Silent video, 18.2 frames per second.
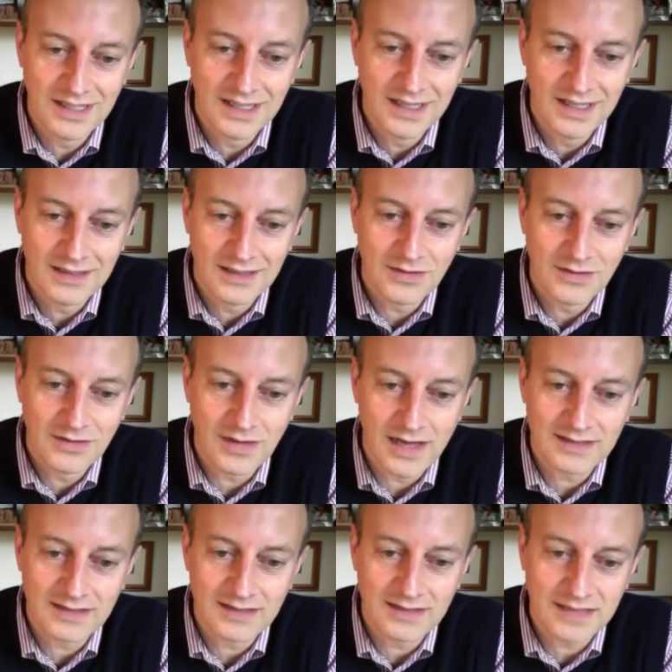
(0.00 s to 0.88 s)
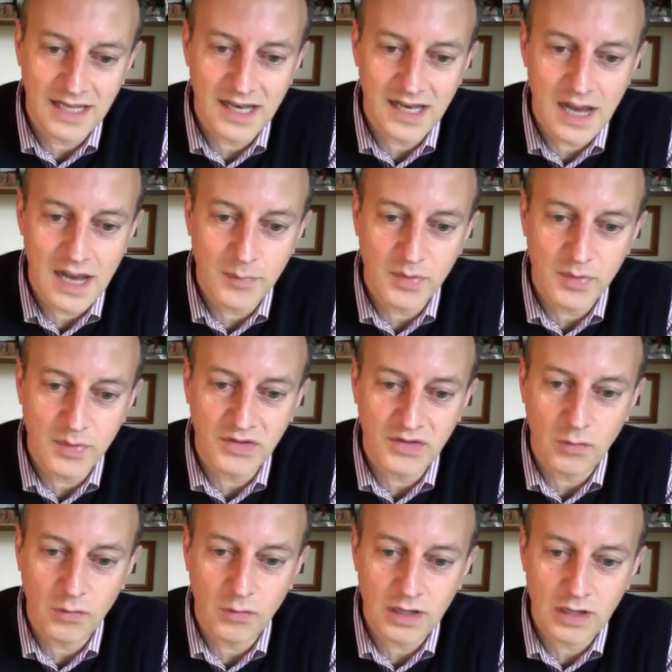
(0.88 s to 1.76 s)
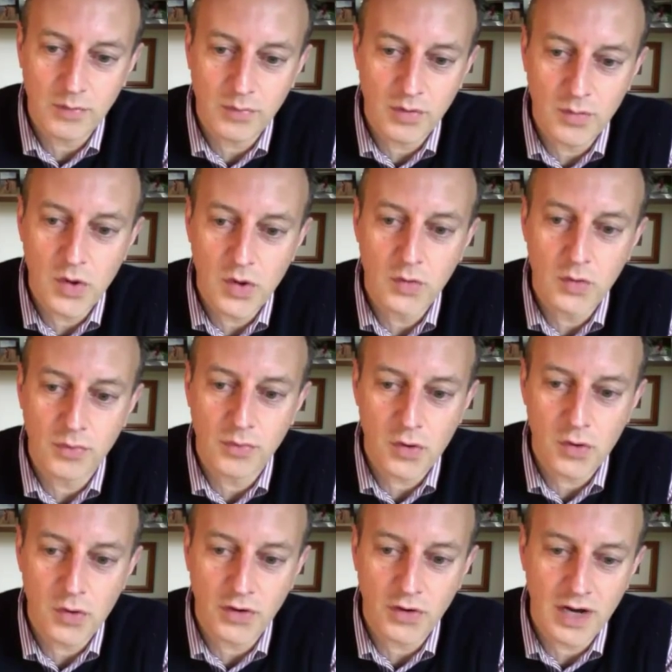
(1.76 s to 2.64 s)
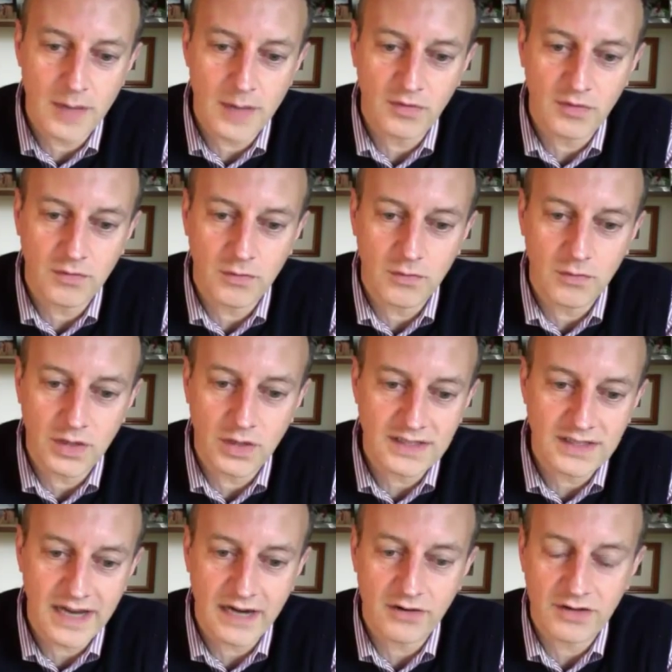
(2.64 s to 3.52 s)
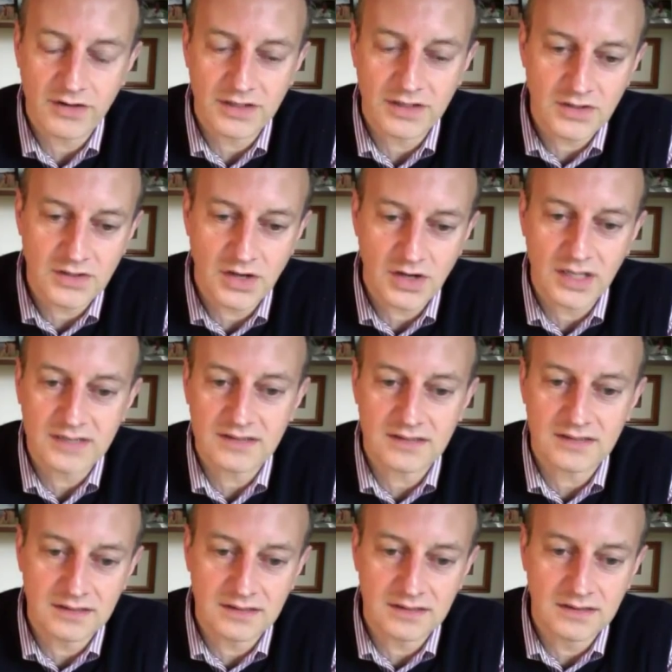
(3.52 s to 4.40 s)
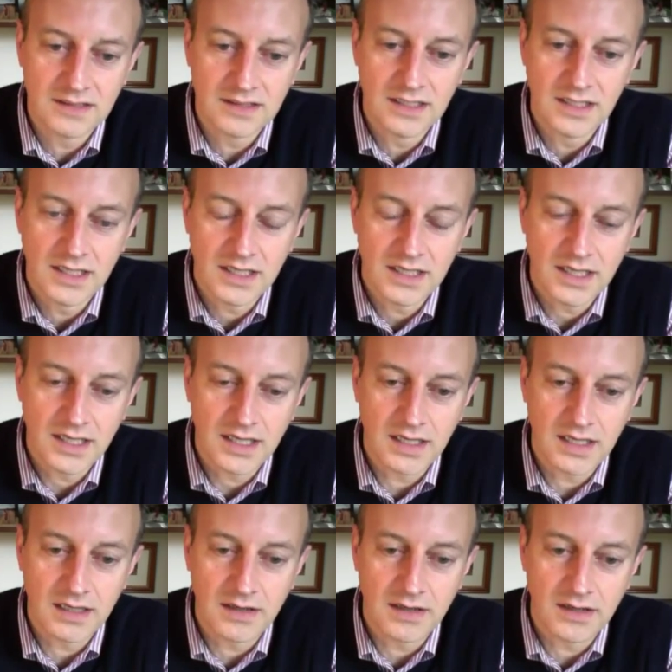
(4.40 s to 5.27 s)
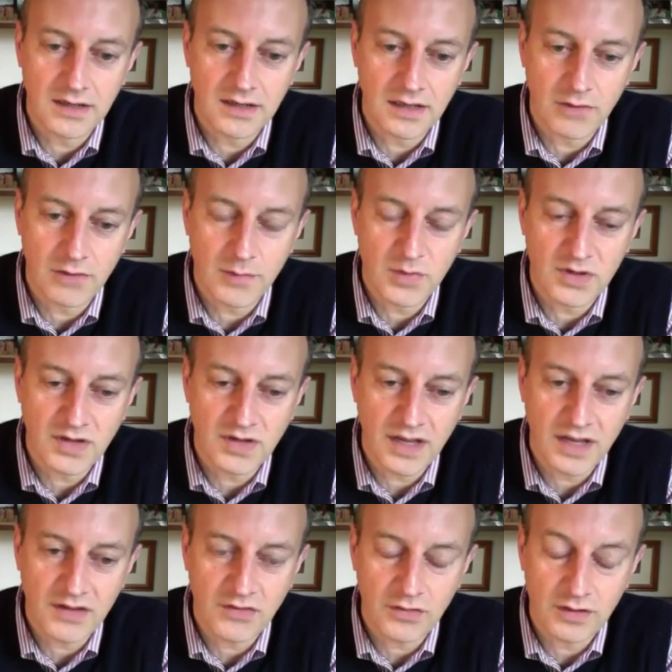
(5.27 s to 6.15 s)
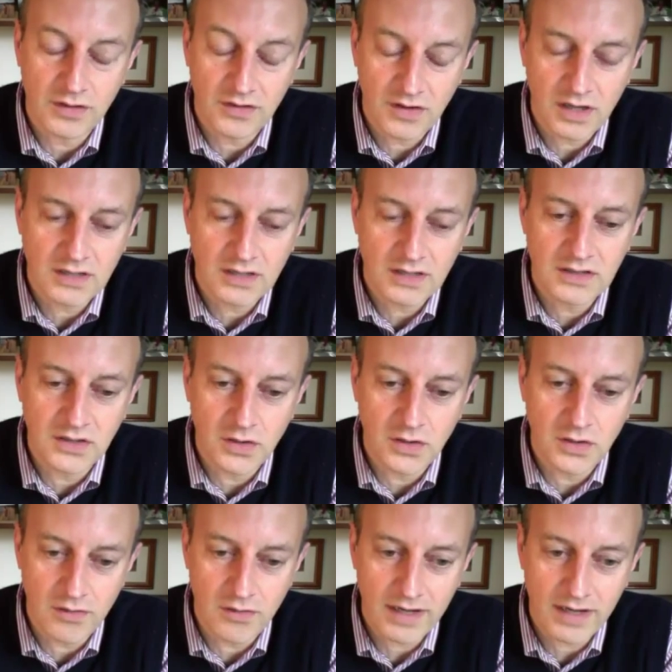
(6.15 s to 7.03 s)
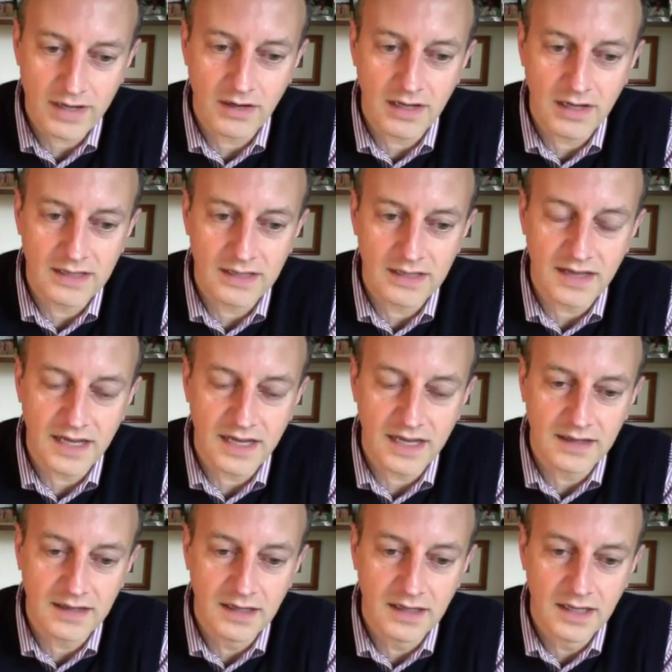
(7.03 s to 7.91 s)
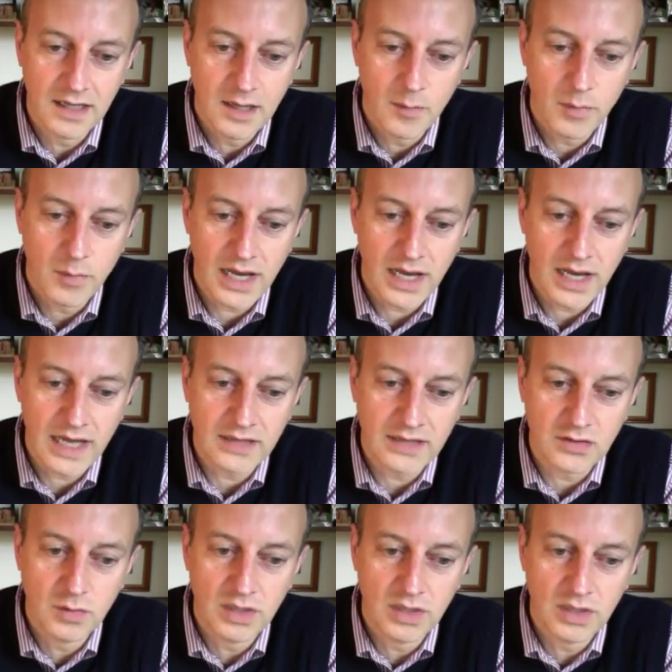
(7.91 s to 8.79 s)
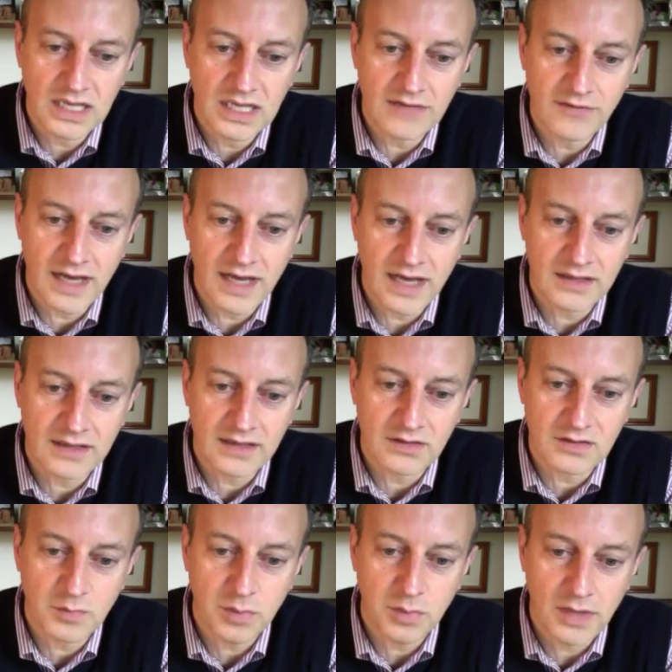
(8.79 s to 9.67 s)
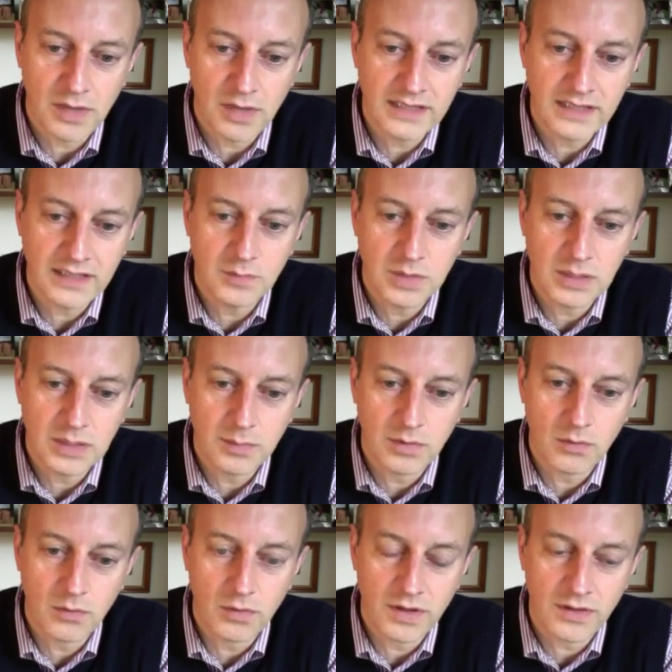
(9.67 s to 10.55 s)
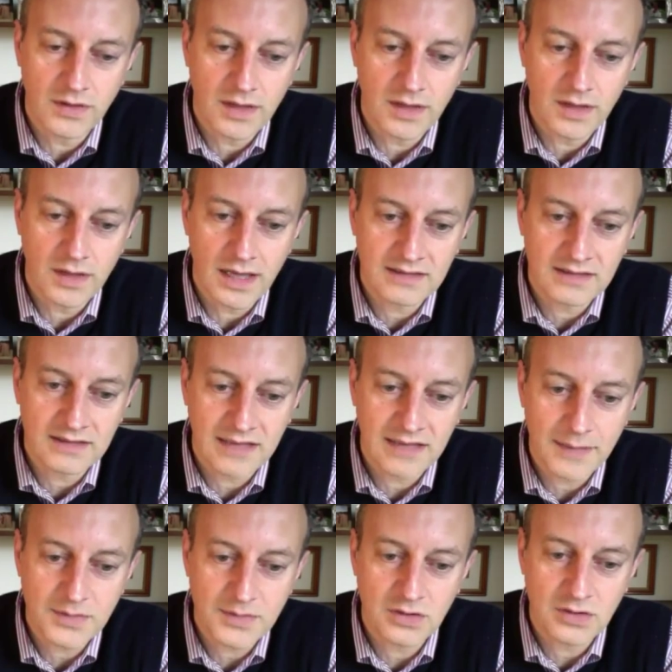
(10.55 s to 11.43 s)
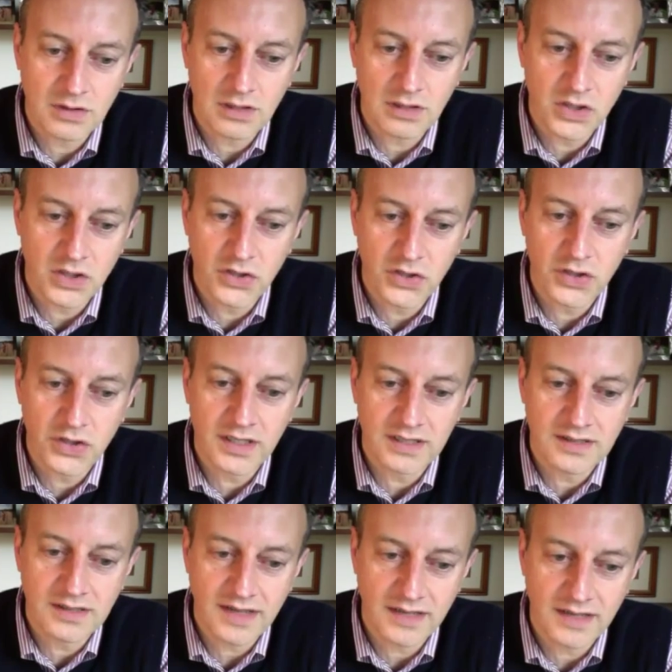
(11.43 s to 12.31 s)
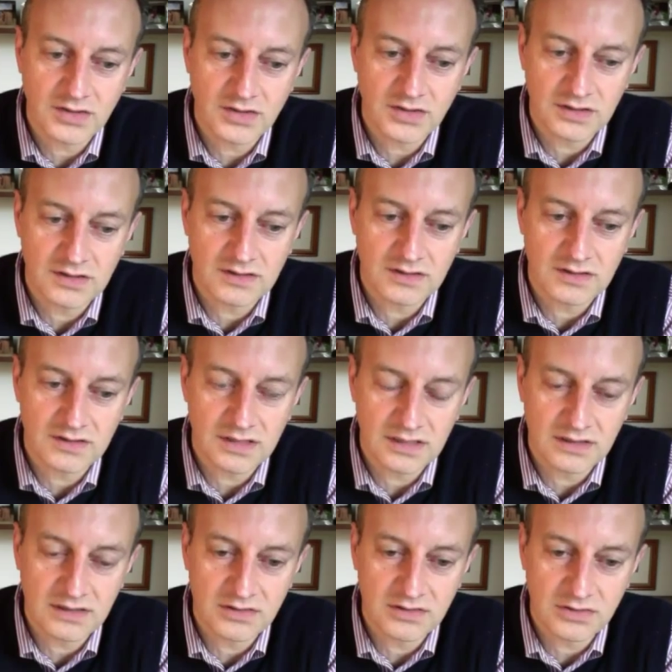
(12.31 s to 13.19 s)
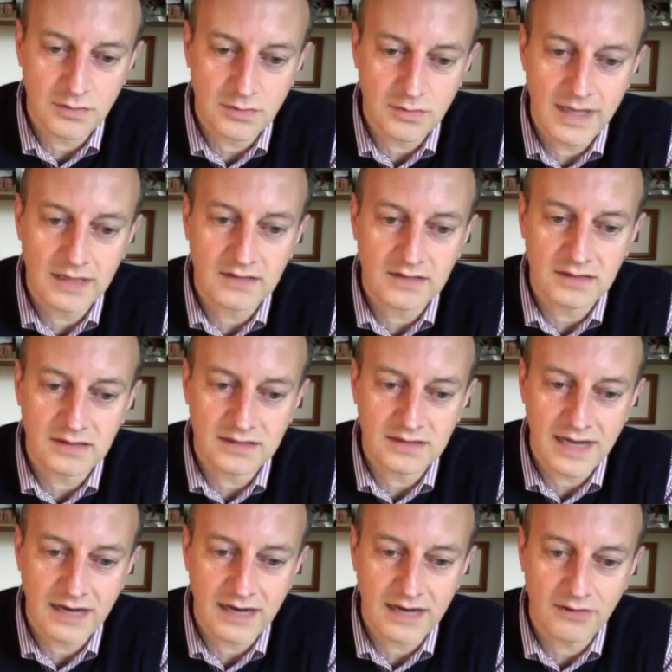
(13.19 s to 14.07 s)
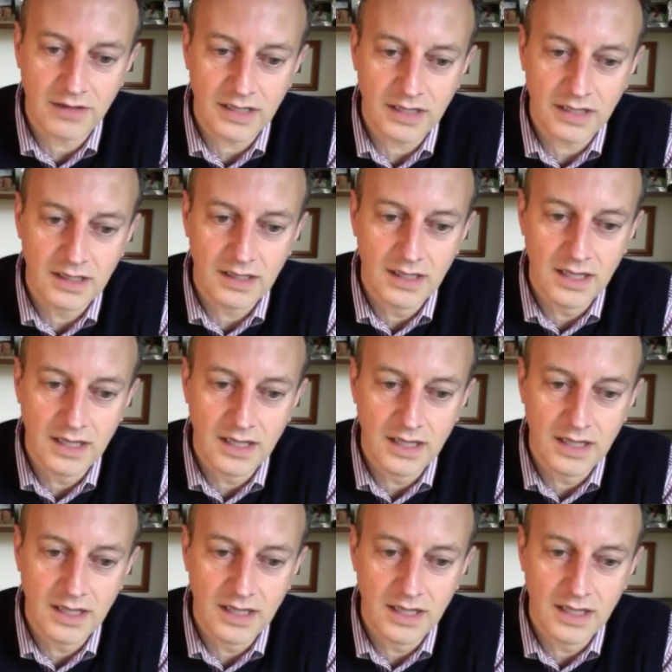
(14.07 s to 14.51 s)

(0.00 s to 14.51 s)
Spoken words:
to then stand up and say, we're going to promote programs for integrity, trust, and reputation. It's hard to do, I recognize that, but I do believe that there's plenty of people with exceptionally good intentions and tremendous integrity.